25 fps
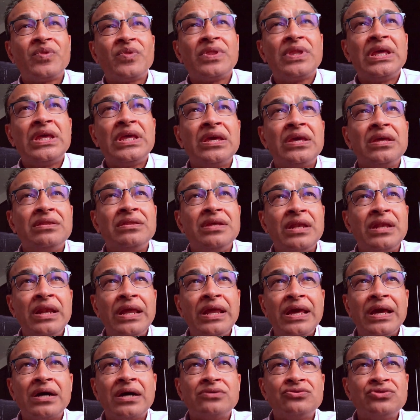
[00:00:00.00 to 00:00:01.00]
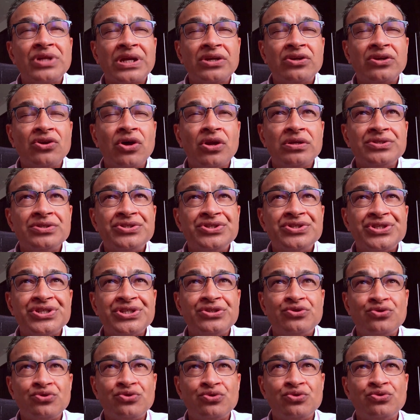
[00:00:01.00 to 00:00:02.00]
the layout
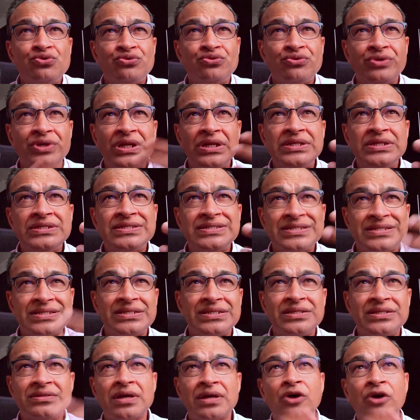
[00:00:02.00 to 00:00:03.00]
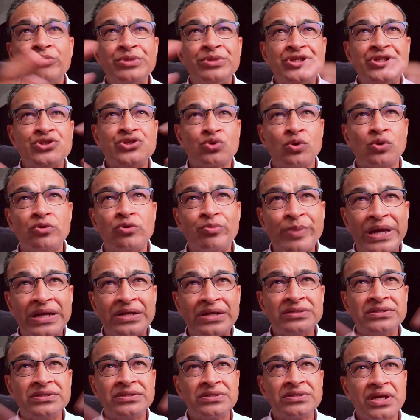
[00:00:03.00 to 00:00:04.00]
technology to really see how many solar
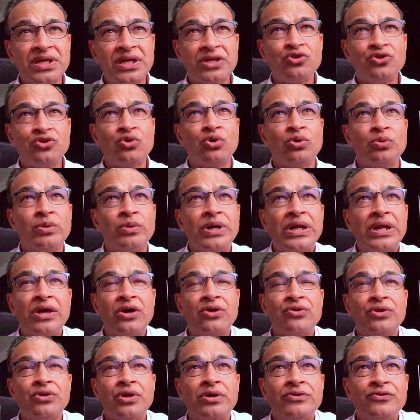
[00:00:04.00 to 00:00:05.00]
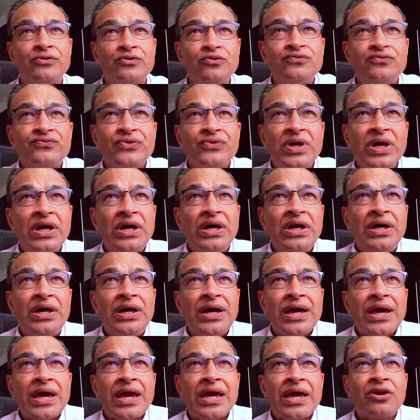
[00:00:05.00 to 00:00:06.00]
panels can you overlay on the roof,
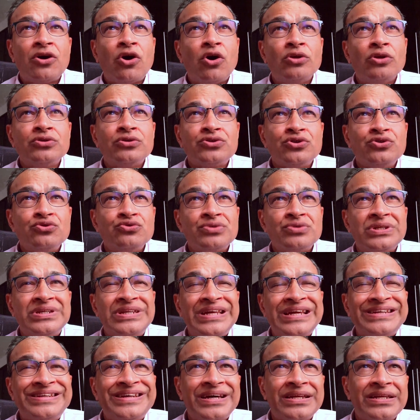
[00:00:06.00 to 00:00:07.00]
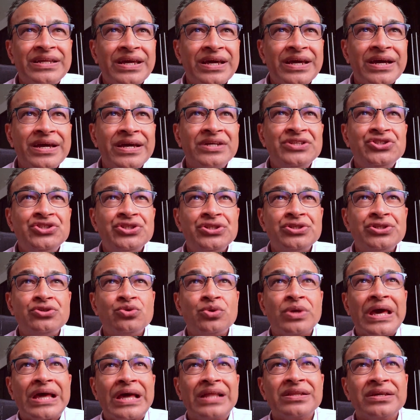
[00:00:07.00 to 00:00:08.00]
and also use the data and AI engine
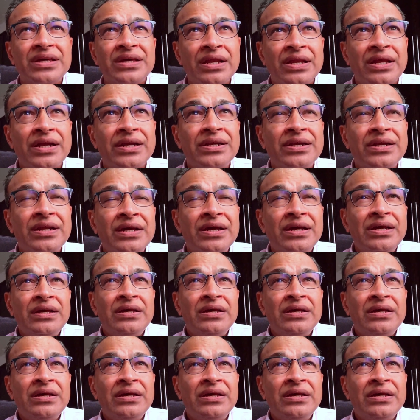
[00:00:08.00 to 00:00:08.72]
to calculate